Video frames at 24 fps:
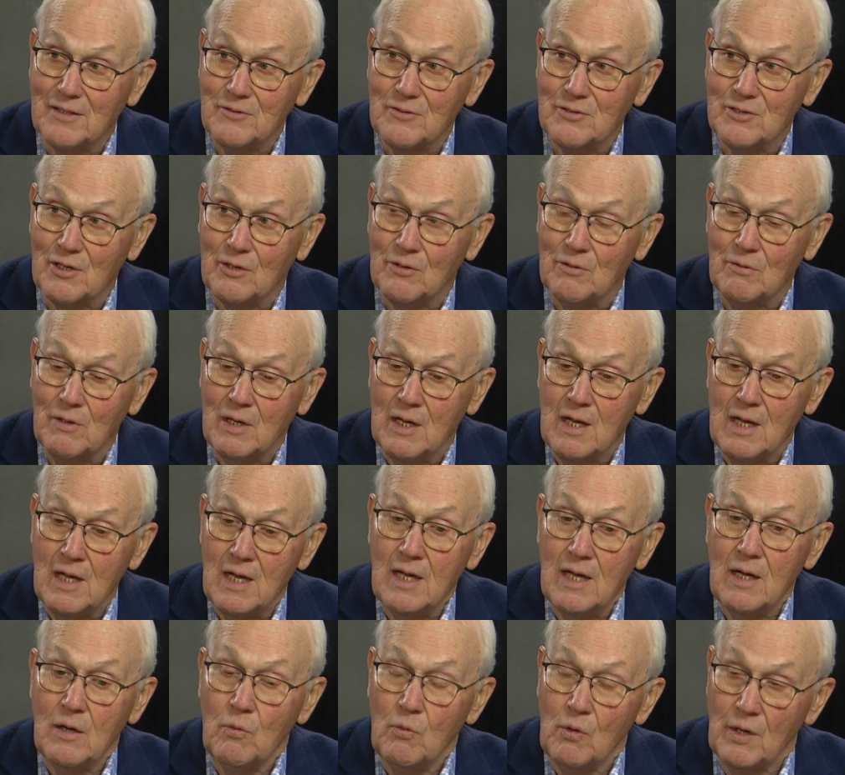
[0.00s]
So
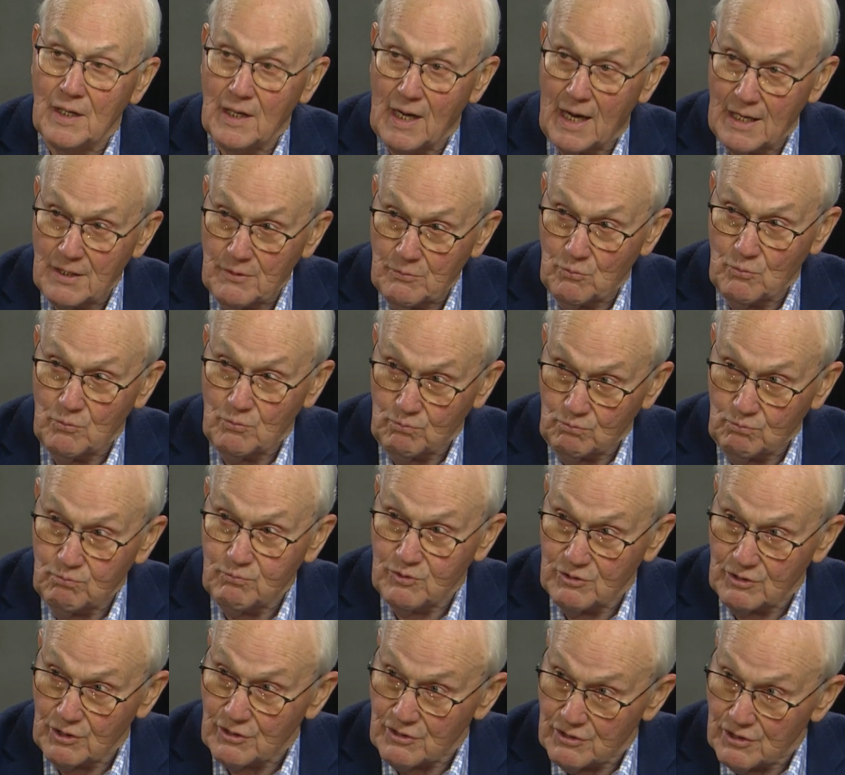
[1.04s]
what I
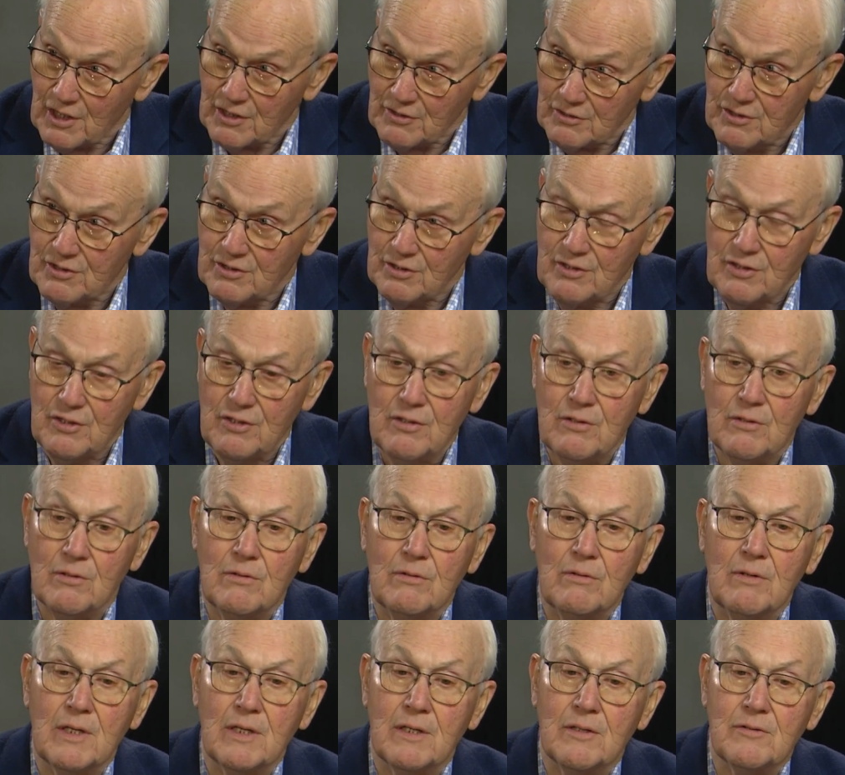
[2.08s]
suggest to
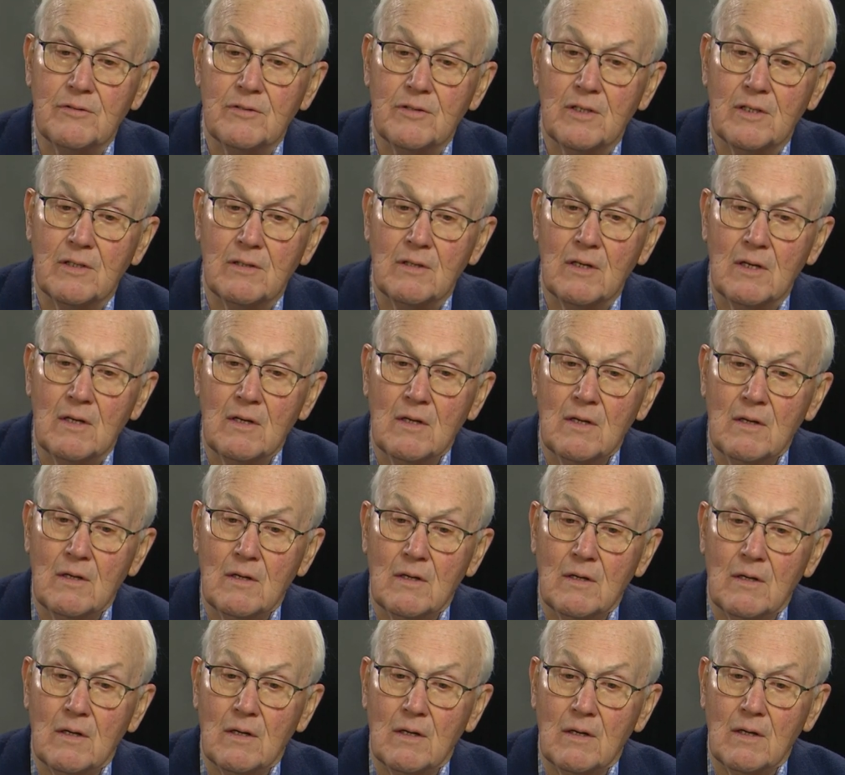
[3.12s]
you is that
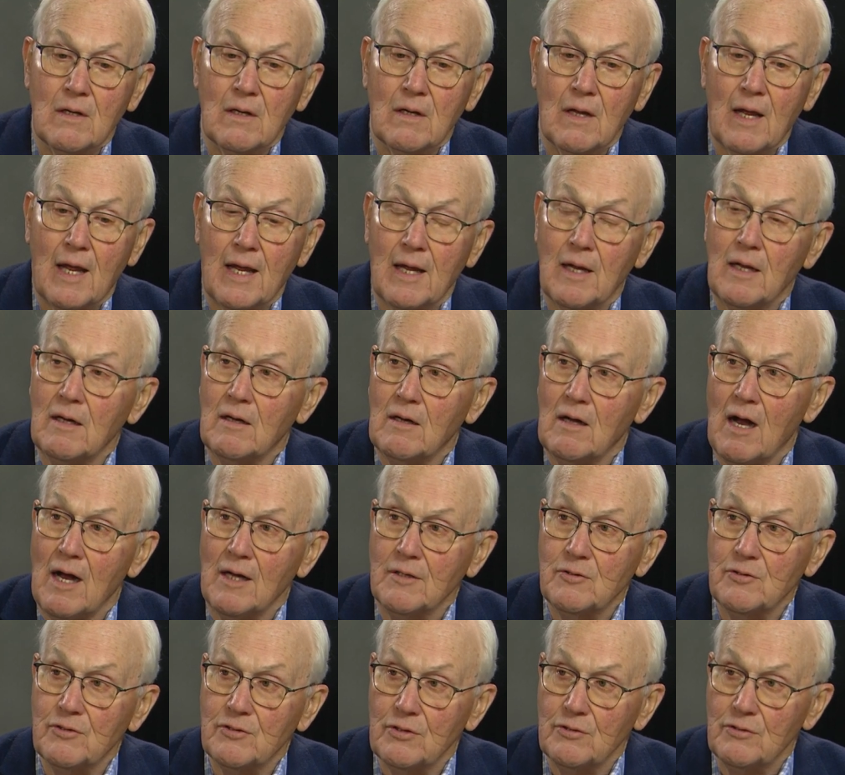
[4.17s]
a
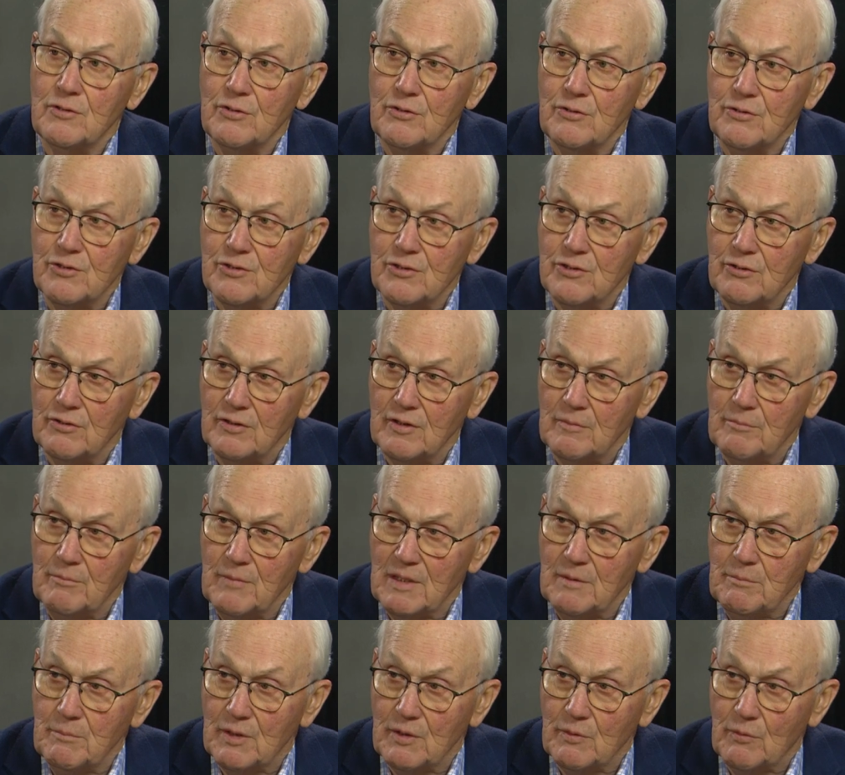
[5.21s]
constitutional
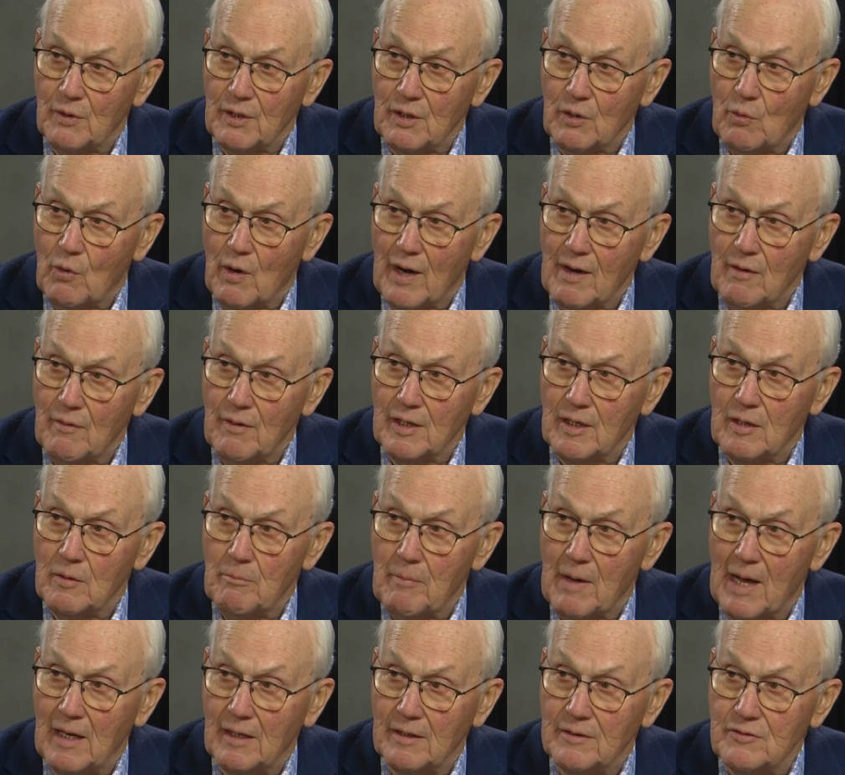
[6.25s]
amendment requiring a
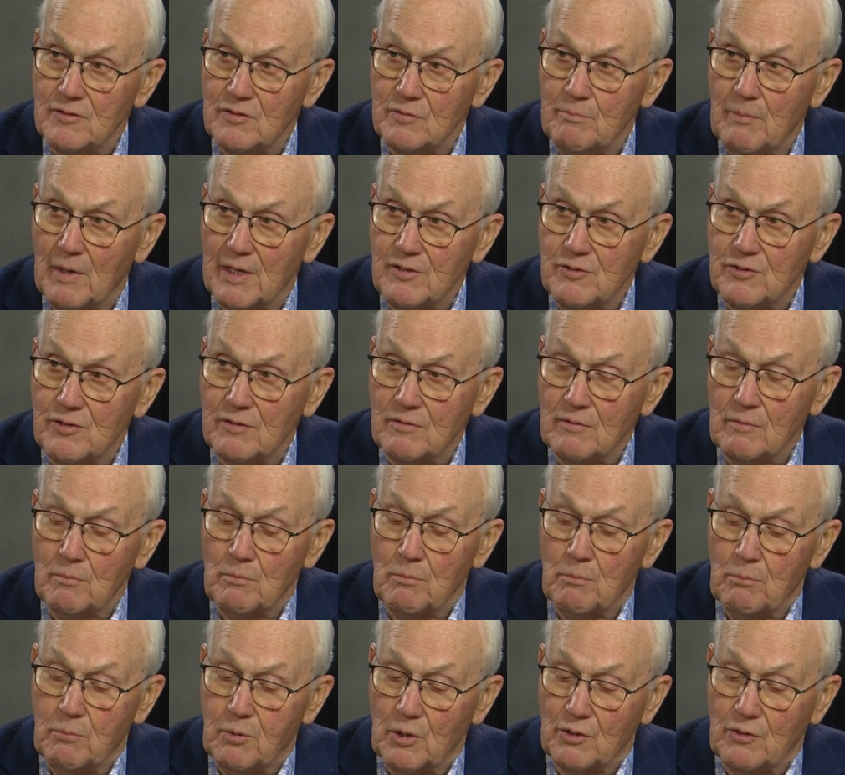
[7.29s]
balanced budget
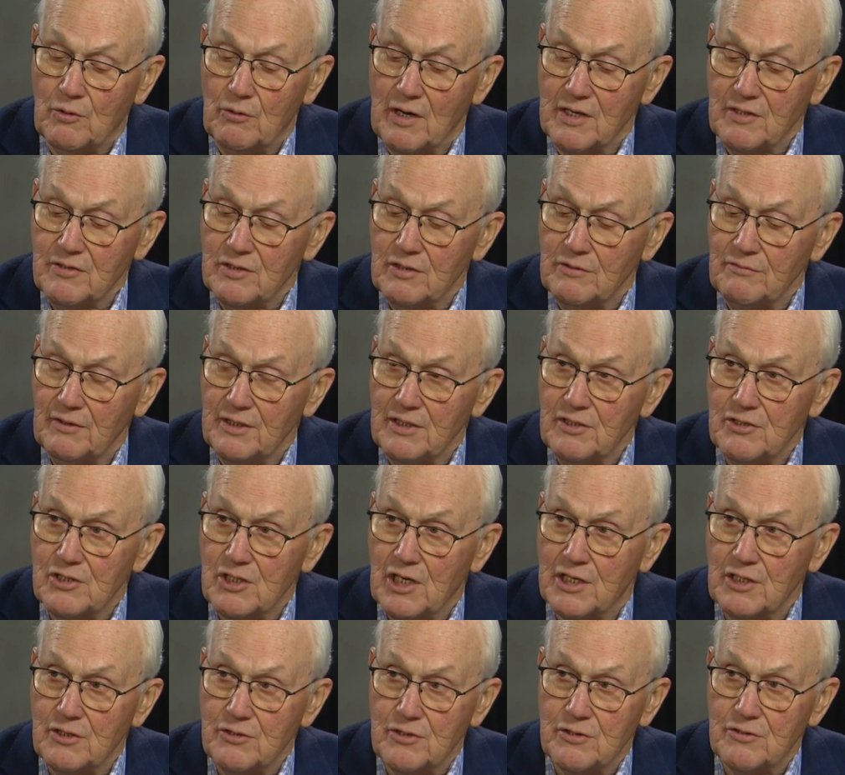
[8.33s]
progressively
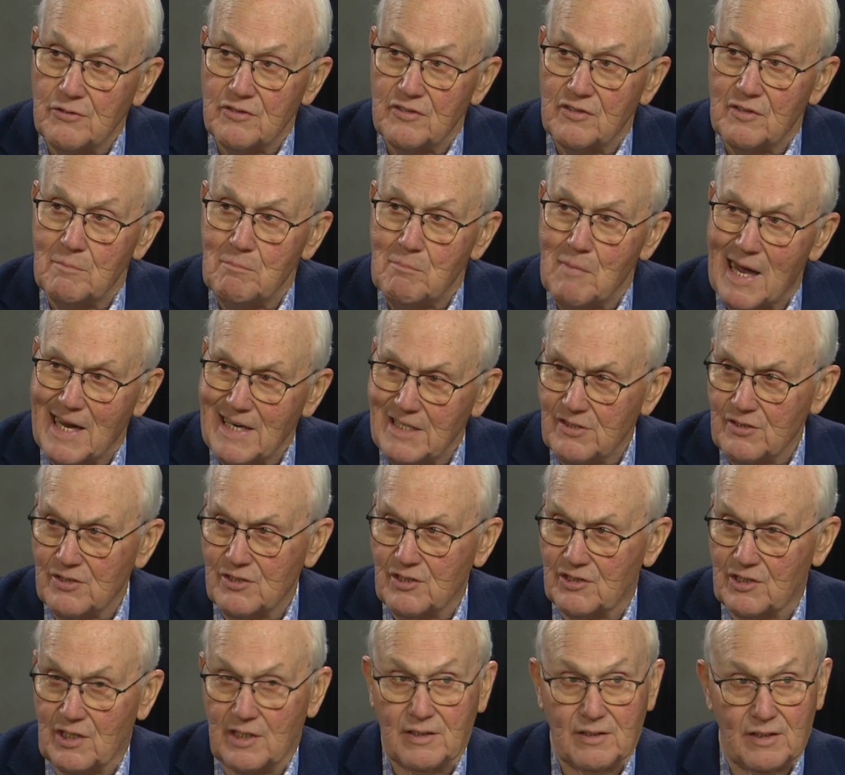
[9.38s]
changes the
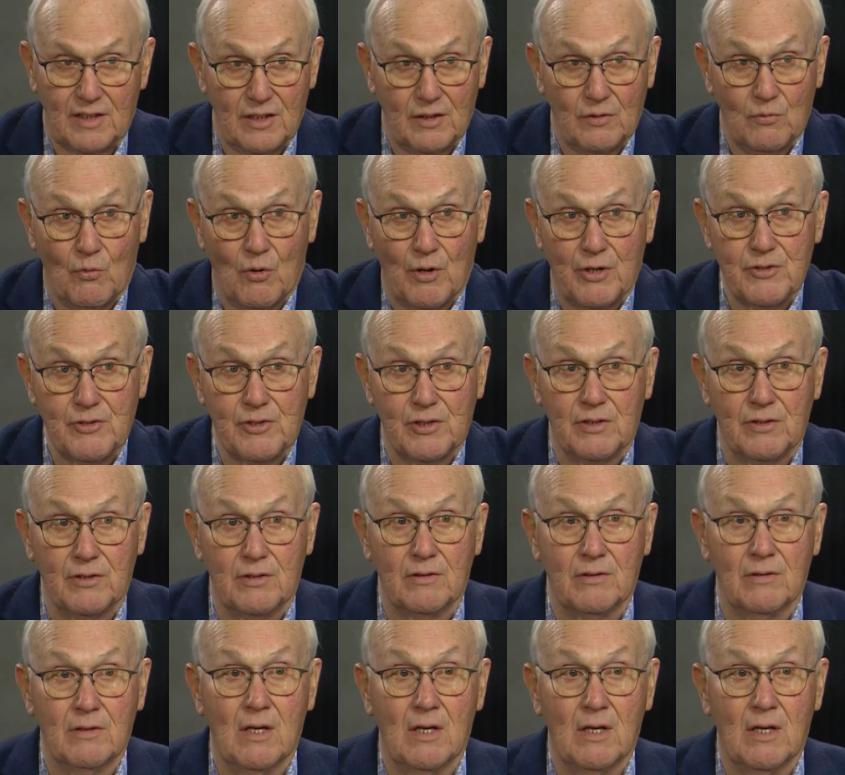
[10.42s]
mindset in Washington